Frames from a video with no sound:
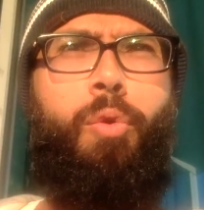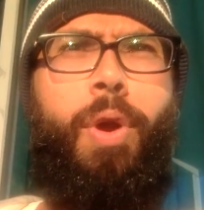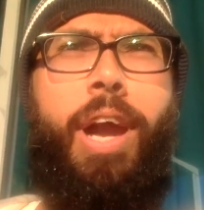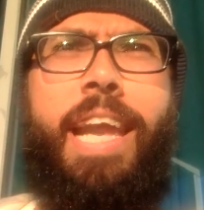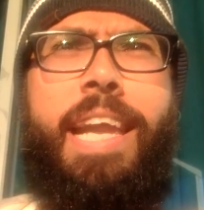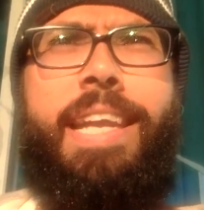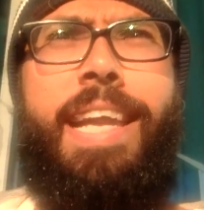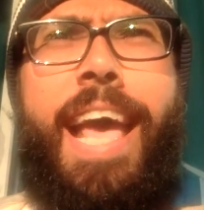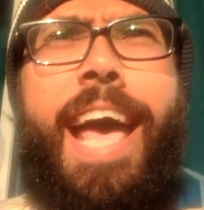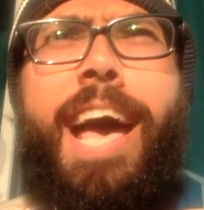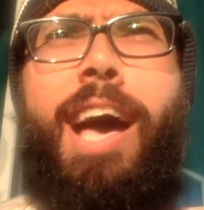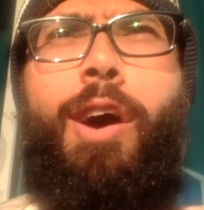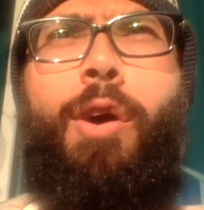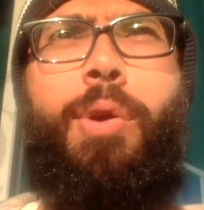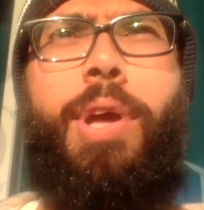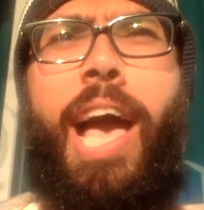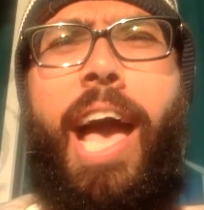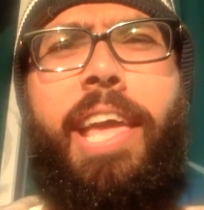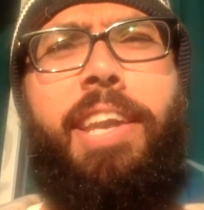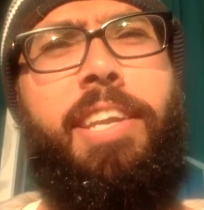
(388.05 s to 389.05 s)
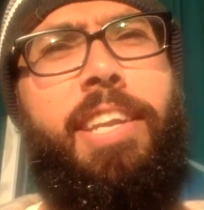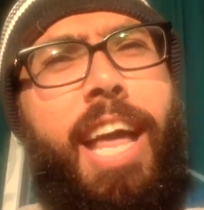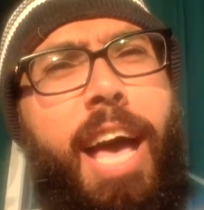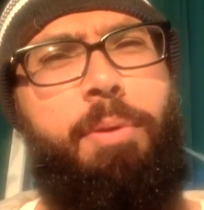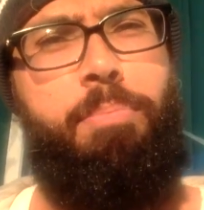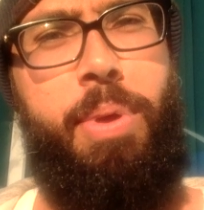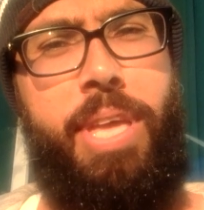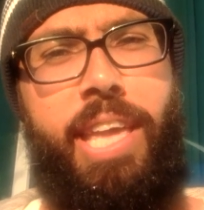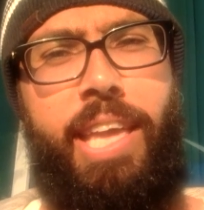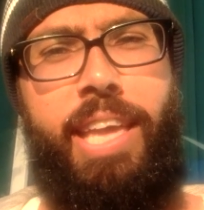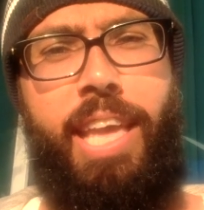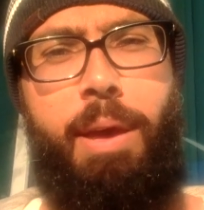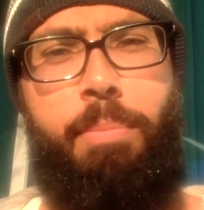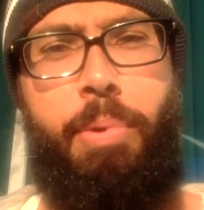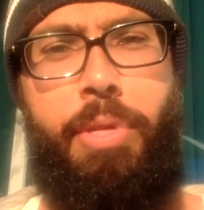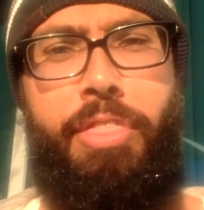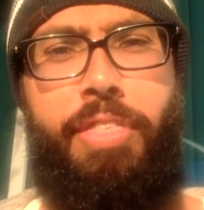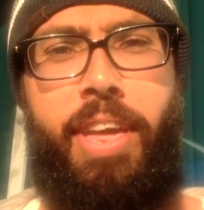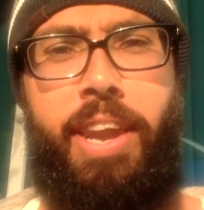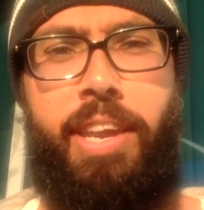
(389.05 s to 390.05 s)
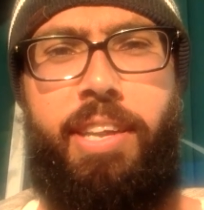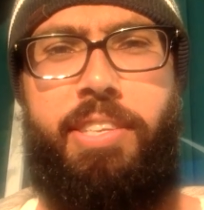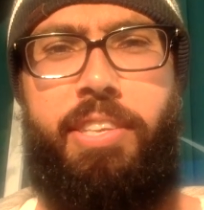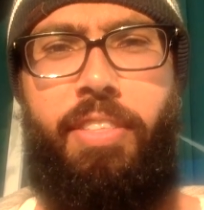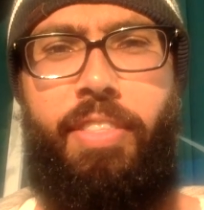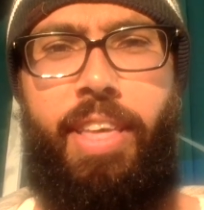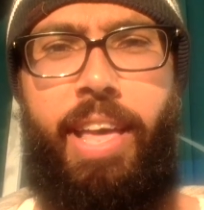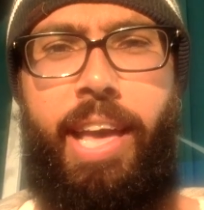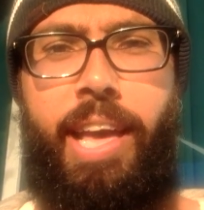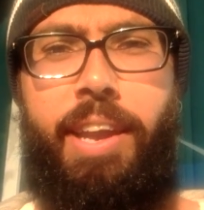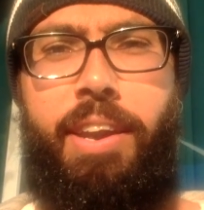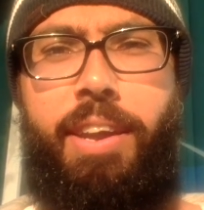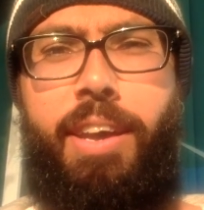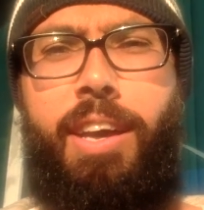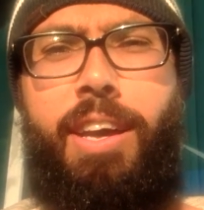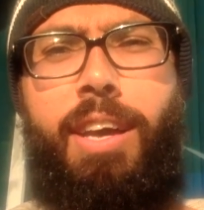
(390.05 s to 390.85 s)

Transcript: right now kind of not being empathetic to that.